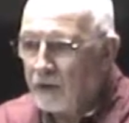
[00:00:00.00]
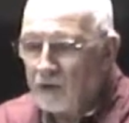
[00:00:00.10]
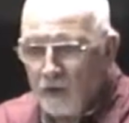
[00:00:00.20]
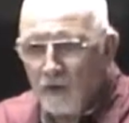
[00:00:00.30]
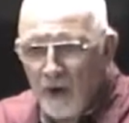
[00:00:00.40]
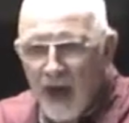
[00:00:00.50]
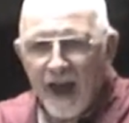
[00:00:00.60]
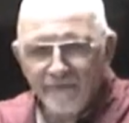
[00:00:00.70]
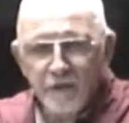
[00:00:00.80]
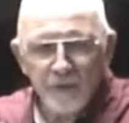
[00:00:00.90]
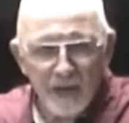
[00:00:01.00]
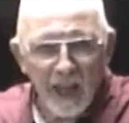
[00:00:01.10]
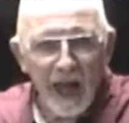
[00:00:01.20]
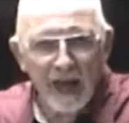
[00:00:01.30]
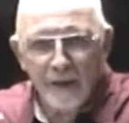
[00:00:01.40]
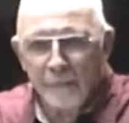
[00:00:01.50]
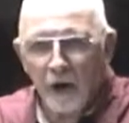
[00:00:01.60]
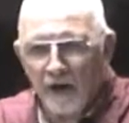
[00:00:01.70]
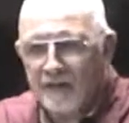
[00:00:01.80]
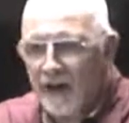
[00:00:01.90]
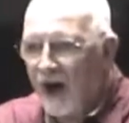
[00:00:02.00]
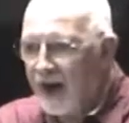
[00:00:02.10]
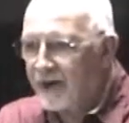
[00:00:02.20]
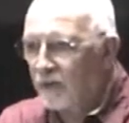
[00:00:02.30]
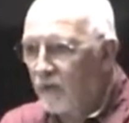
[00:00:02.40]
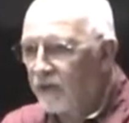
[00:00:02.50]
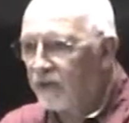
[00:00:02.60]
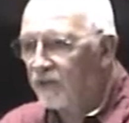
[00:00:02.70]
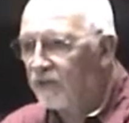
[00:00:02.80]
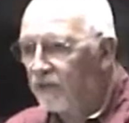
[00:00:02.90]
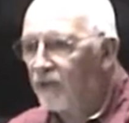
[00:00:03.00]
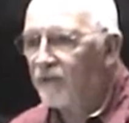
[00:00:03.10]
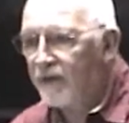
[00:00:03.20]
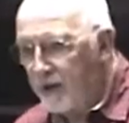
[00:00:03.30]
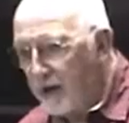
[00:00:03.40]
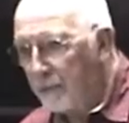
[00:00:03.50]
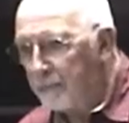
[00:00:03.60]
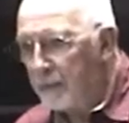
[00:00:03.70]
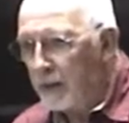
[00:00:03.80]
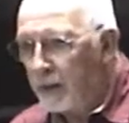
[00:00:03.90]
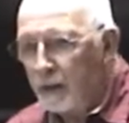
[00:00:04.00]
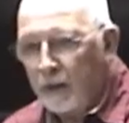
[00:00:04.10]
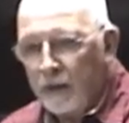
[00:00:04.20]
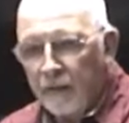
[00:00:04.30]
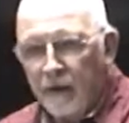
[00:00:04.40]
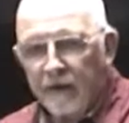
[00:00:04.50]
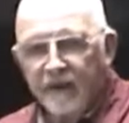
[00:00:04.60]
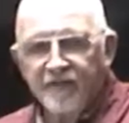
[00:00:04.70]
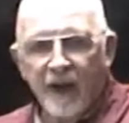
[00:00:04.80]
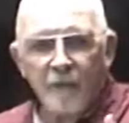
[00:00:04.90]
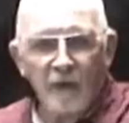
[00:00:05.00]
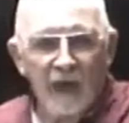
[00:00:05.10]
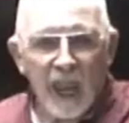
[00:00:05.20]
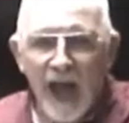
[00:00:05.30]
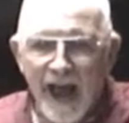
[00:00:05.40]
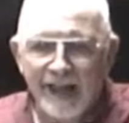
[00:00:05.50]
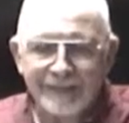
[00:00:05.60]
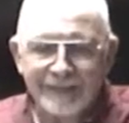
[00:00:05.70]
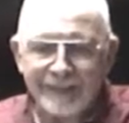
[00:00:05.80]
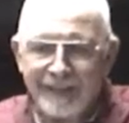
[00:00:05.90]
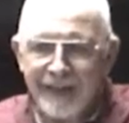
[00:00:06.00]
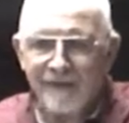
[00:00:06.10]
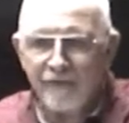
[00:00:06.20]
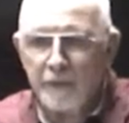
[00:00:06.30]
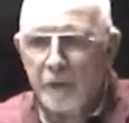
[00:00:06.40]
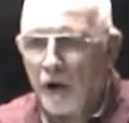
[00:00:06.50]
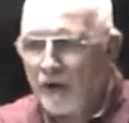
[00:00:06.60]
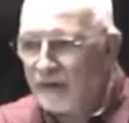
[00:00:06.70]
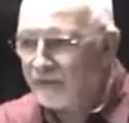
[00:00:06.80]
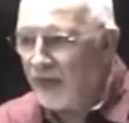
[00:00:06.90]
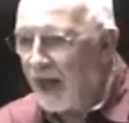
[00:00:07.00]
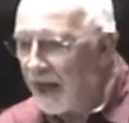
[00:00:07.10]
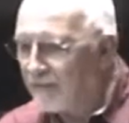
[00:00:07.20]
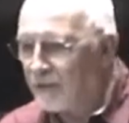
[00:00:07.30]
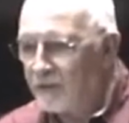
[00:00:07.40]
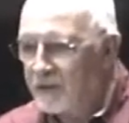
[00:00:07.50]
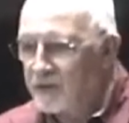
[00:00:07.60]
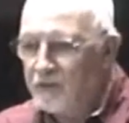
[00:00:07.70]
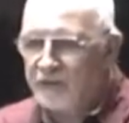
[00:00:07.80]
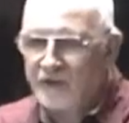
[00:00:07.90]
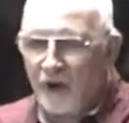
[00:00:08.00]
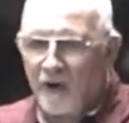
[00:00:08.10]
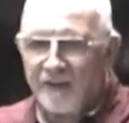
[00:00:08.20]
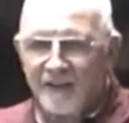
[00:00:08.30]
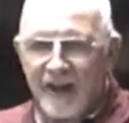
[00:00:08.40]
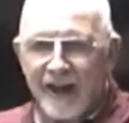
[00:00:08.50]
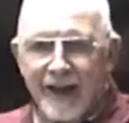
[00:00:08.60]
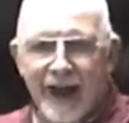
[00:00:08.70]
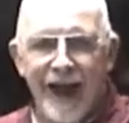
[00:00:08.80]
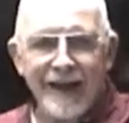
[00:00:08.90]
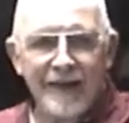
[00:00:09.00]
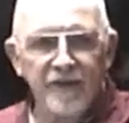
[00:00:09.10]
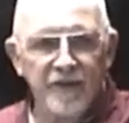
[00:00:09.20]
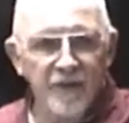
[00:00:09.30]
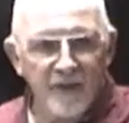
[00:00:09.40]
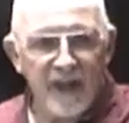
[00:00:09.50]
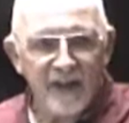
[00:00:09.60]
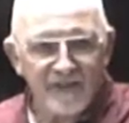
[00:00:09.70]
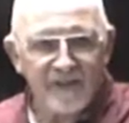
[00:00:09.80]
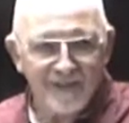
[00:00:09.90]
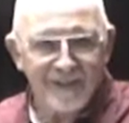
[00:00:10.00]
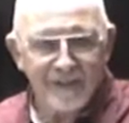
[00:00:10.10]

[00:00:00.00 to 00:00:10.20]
You have to rely upon God in order to serve Him. There is a reliance in every part of life, and when you start saying, I can do this,